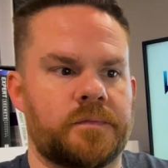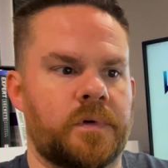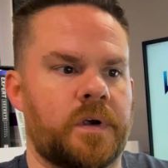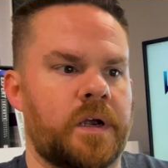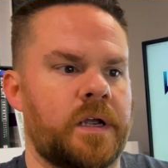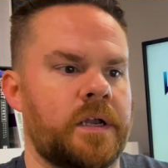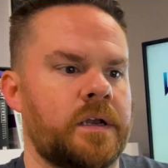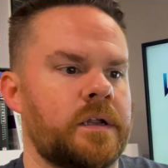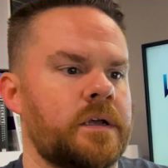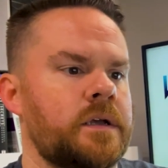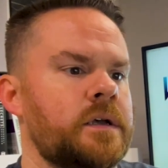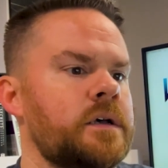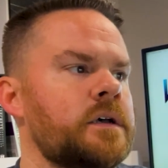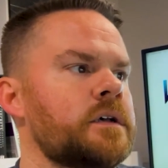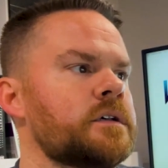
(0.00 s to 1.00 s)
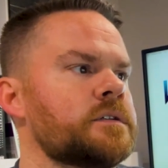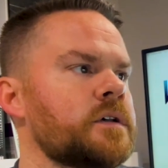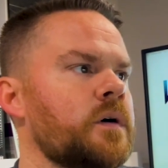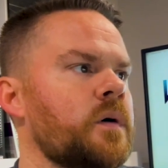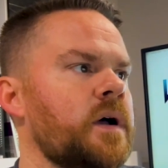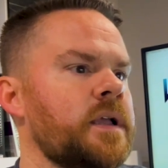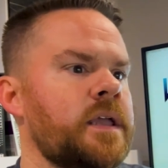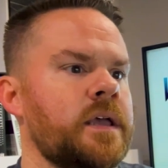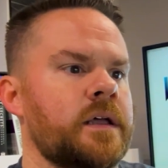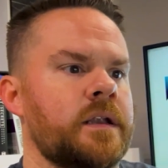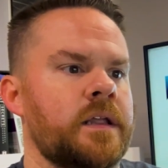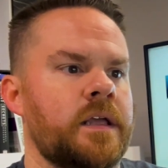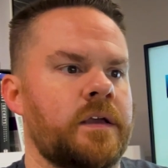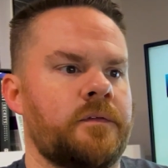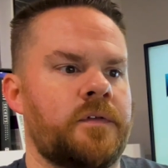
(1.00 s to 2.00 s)
All right, so
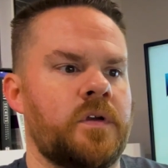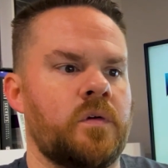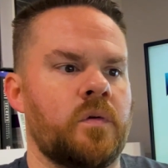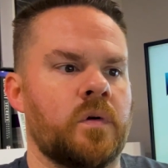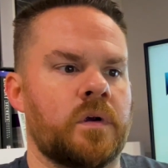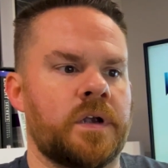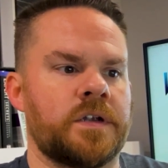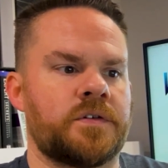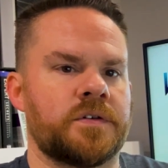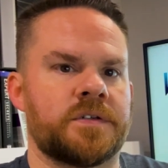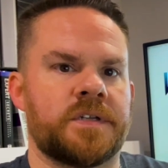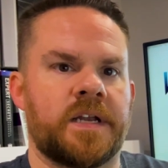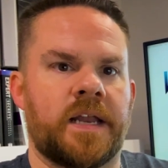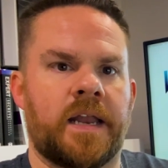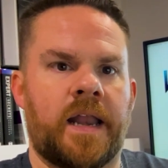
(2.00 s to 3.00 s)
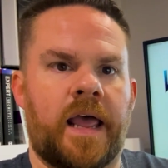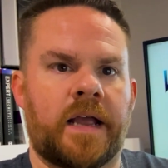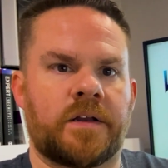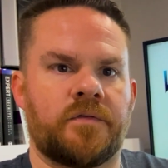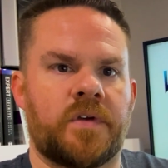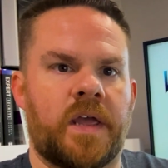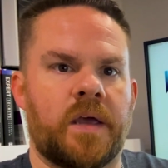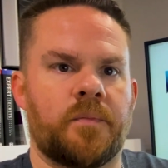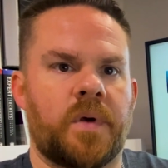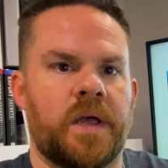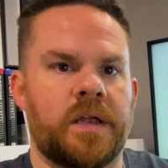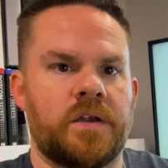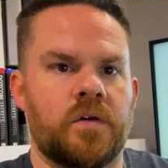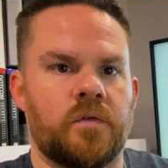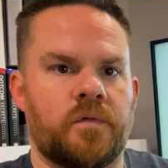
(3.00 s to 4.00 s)
again, if you are interested in
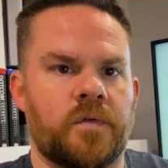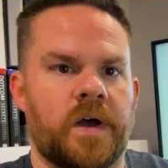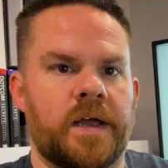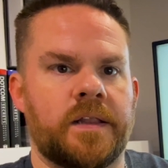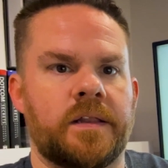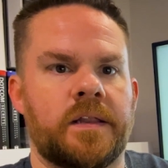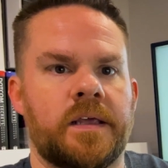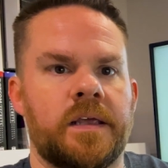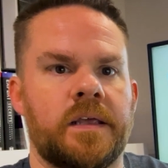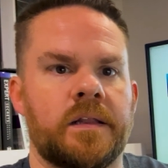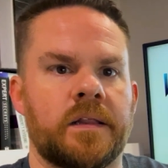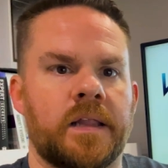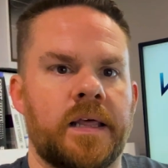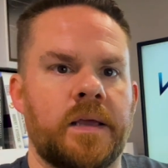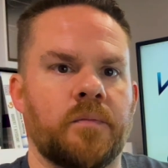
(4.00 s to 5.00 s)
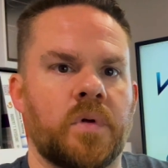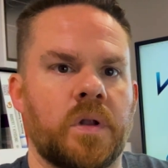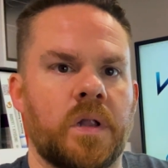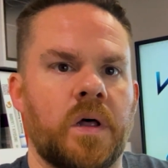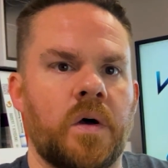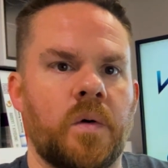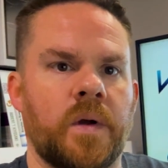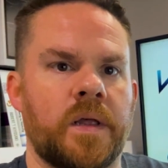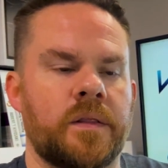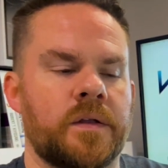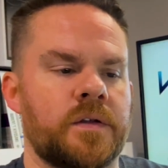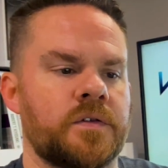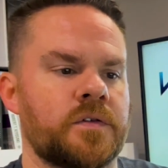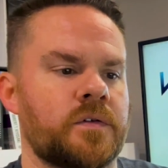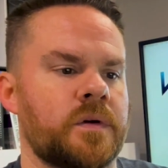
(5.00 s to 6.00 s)
ActiveCampaign, you'll find the link below in the
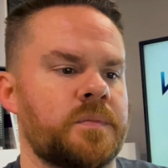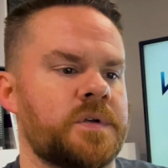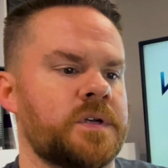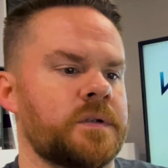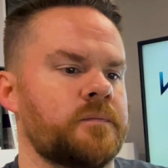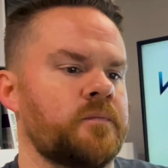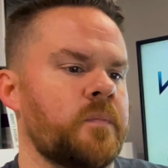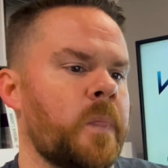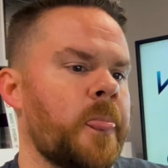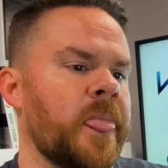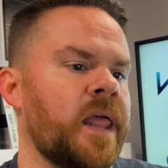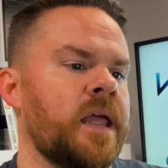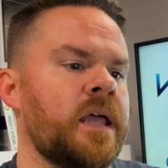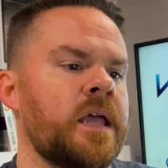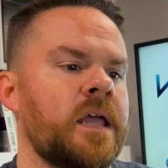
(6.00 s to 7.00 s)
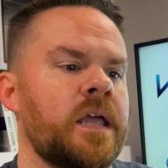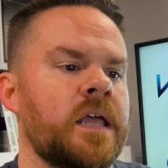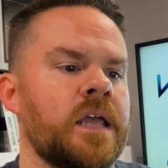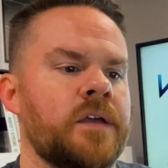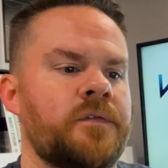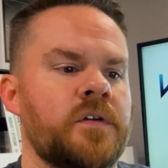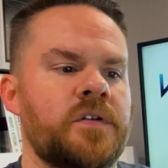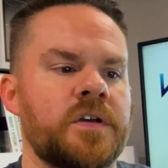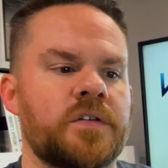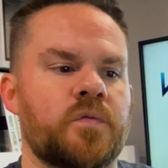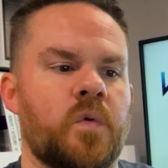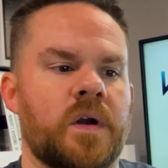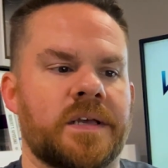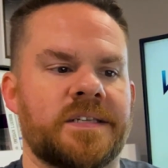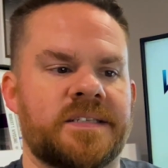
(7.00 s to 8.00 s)
description. If you just
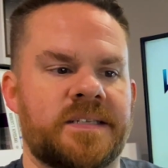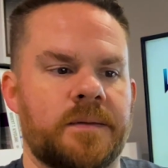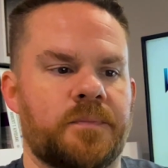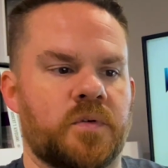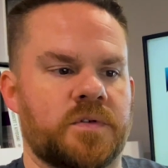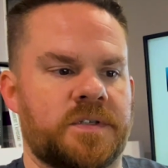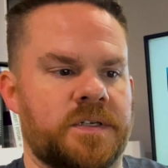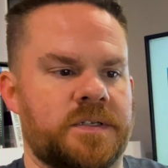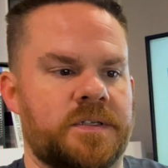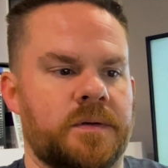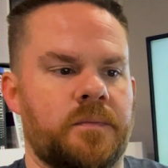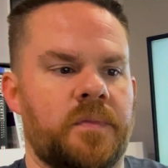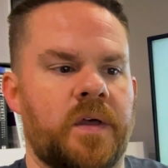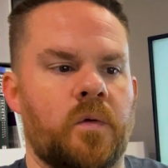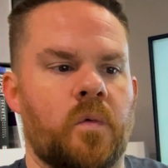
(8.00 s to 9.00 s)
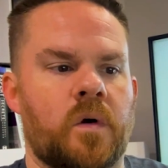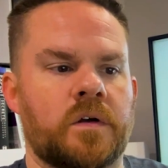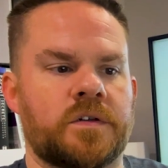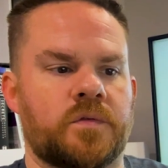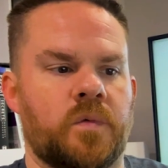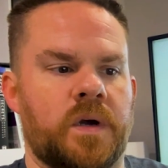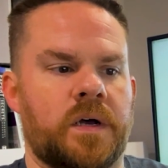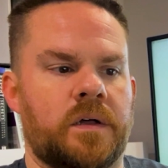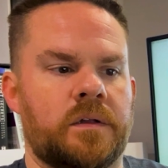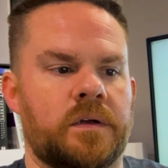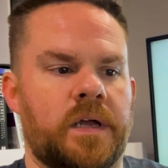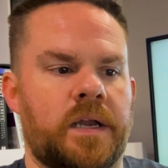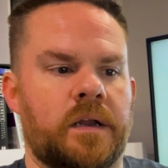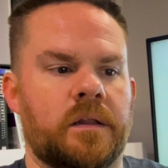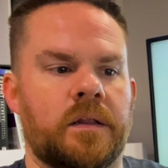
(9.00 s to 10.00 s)
want a simple system that works well
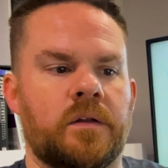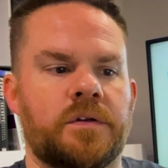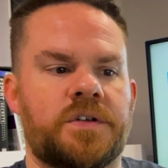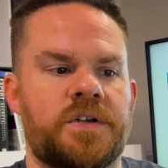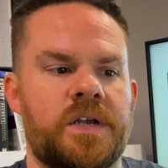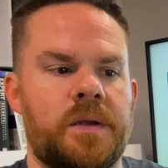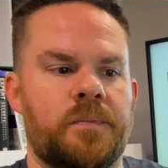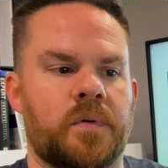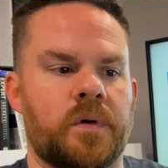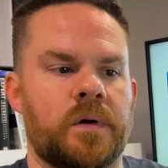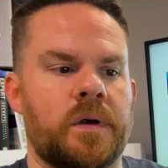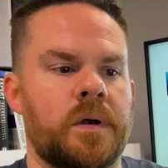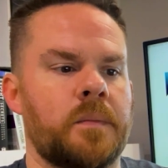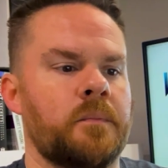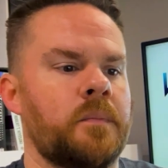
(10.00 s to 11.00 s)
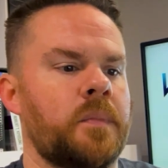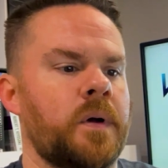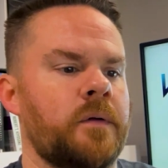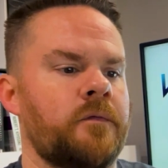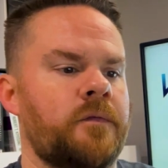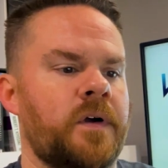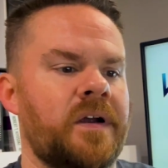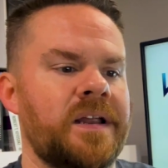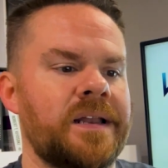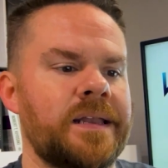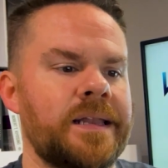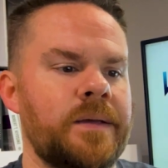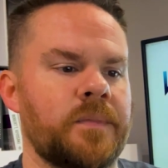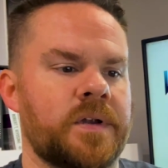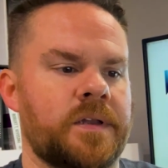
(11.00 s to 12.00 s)
and a little cheaper but very
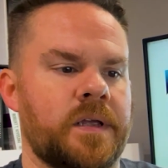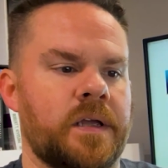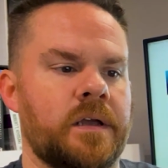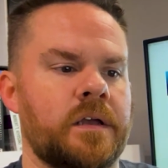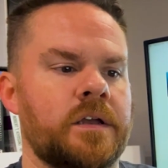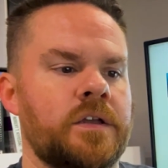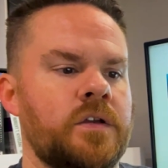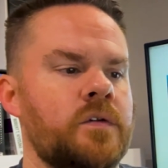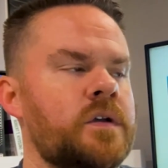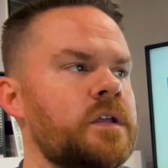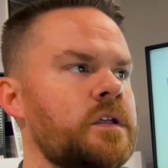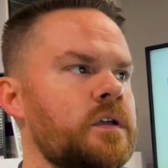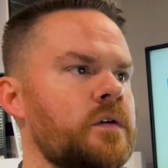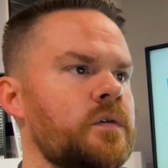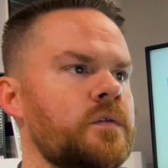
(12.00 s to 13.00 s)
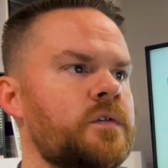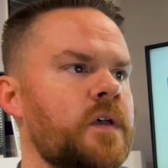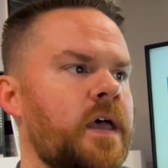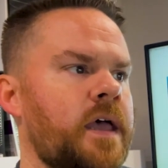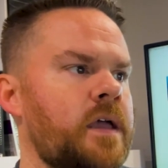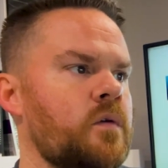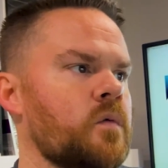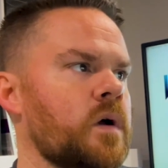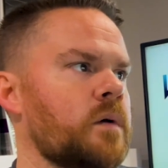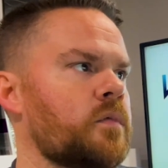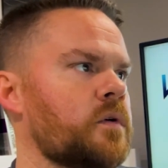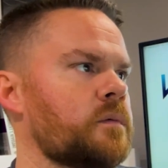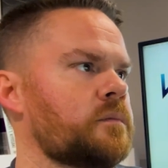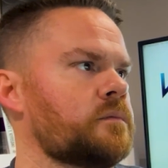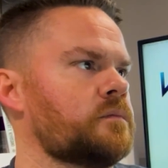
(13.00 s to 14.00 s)
limiting, you can use
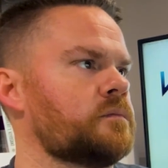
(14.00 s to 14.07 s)
Aweber.